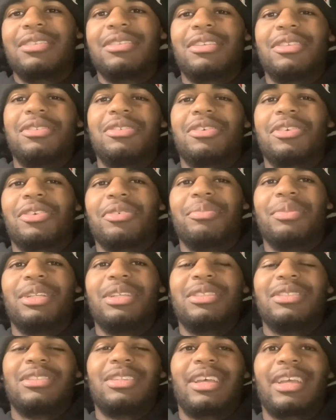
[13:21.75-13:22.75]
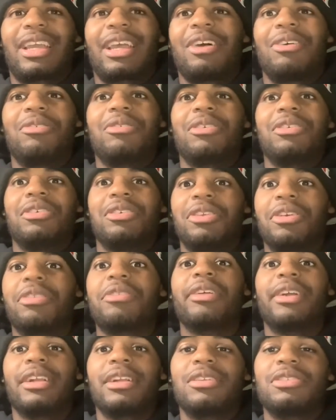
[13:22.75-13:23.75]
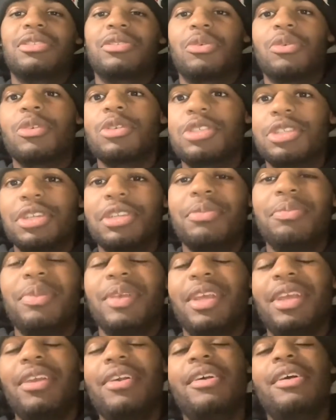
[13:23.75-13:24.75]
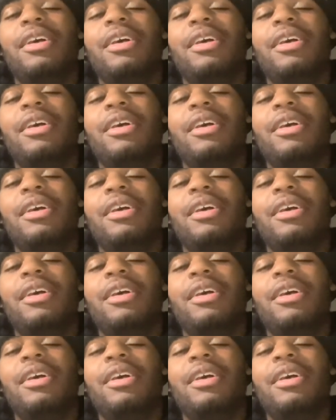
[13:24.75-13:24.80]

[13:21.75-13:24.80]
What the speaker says: determines like how good your credit score should be.